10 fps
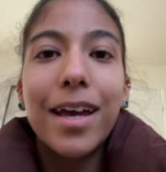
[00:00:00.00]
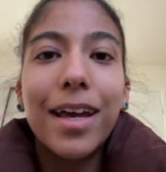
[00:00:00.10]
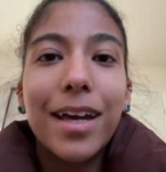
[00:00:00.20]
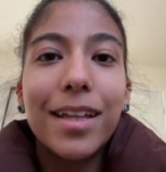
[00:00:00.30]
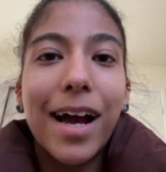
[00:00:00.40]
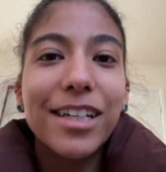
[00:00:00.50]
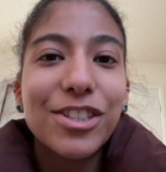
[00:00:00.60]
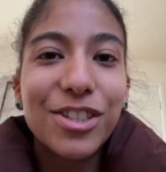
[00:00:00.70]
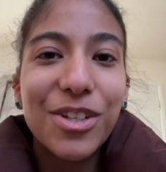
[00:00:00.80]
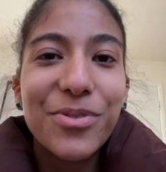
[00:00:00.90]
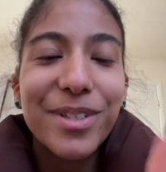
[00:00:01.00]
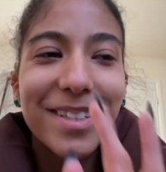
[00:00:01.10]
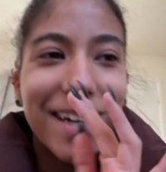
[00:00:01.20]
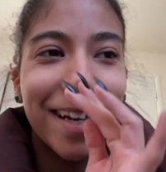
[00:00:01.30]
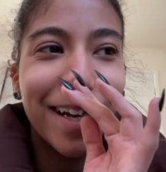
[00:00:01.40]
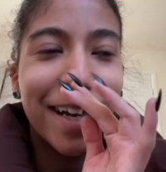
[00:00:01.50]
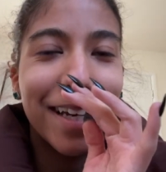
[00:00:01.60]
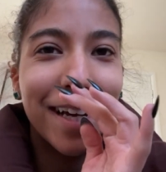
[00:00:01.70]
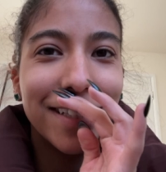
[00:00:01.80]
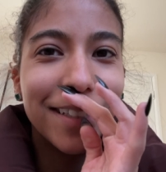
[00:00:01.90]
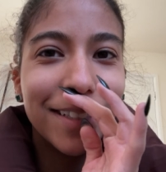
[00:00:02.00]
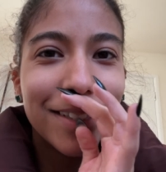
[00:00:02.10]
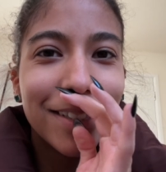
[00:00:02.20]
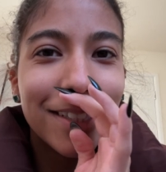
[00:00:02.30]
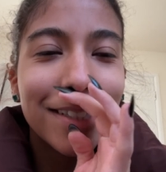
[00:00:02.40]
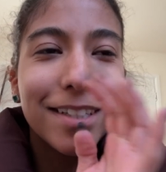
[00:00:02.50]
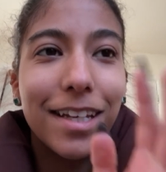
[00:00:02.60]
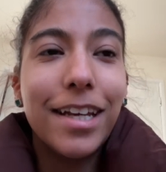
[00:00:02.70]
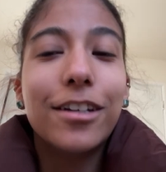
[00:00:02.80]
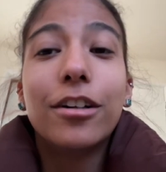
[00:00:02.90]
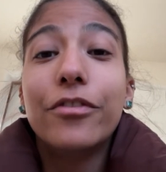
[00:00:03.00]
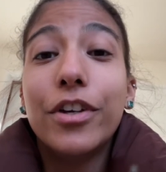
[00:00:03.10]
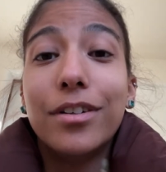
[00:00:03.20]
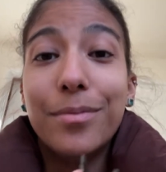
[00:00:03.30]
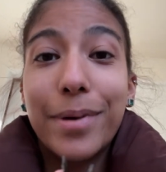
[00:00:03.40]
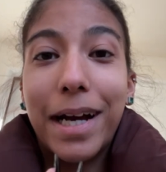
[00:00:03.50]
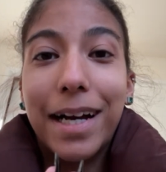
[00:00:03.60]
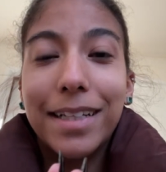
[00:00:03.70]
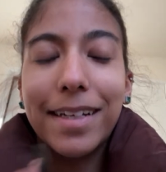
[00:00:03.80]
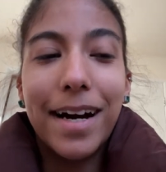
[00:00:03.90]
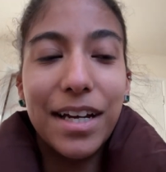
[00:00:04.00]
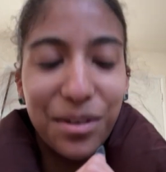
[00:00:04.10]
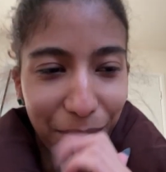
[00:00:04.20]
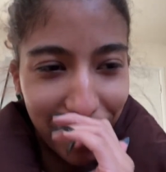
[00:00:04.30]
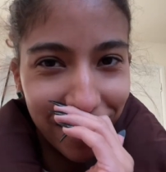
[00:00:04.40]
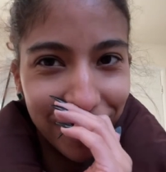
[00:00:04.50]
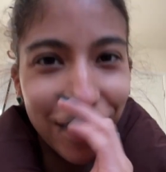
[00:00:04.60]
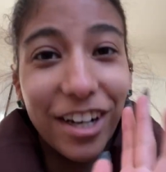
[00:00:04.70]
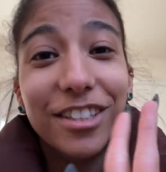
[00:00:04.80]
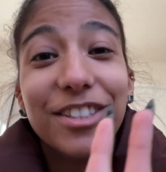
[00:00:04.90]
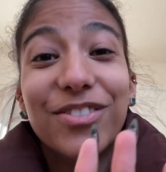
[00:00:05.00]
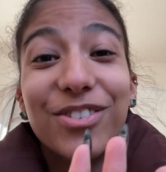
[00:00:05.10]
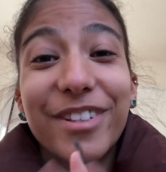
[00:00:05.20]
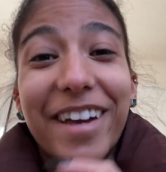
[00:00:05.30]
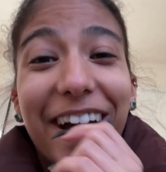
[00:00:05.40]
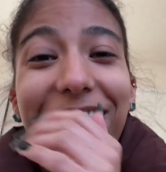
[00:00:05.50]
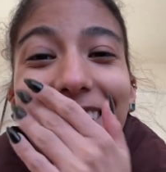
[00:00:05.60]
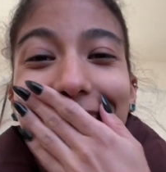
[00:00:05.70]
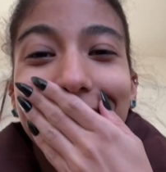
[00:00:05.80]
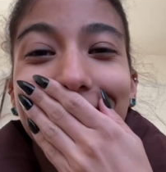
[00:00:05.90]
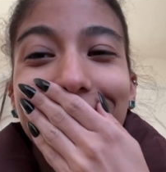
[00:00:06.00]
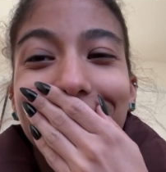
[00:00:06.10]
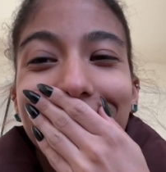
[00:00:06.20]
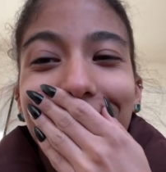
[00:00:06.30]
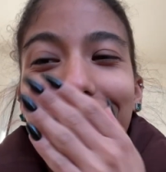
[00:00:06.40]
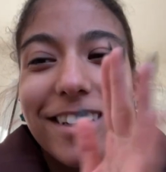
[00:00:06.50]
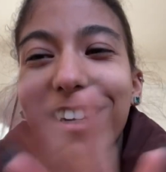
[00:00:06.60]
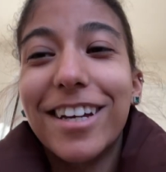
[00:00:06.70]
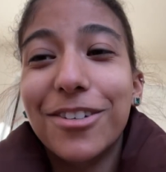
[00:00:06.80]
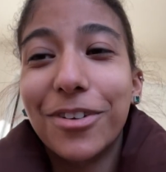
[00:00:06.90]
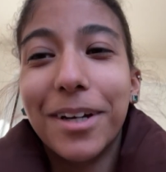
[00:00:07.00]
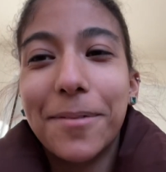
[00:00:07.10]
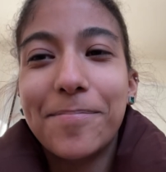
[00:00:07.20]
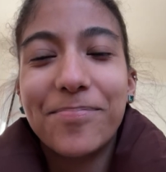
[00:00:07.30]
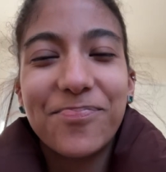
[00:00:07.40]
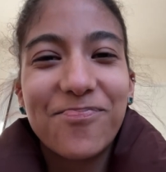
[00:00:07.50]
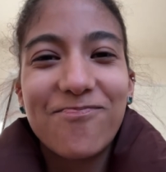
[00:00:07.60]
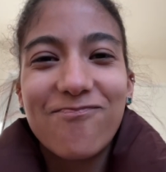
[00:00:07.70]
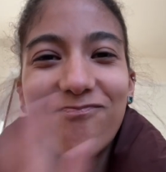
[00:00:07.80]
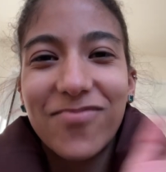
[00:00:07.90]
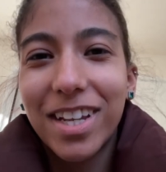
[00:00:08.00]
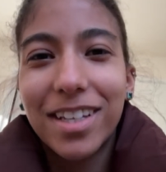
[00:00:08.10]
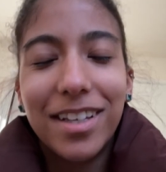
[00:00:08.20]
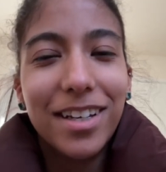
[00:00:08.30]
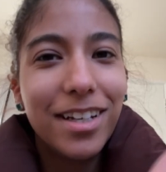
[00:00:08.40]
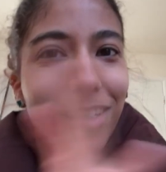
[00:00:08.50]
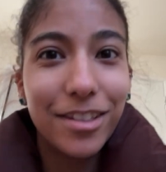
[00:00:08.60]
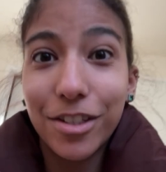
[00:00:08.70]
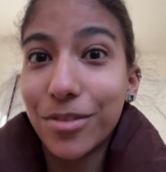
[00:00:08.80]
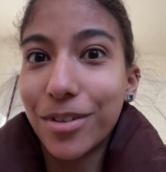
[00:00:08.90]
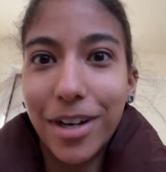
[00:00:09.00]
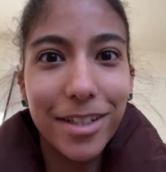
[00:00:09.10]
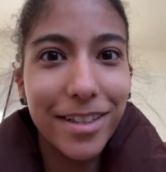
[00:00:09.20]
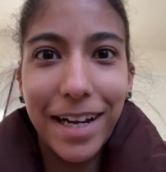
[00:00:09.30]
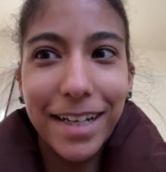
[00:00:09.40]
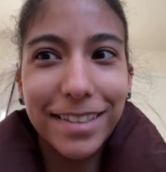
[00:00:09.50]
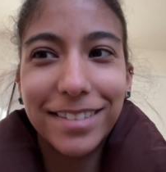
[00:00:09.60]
And I just noticed that I had this angle very bad. I apologize for that. I'm so sorry. Anyway, disregard that.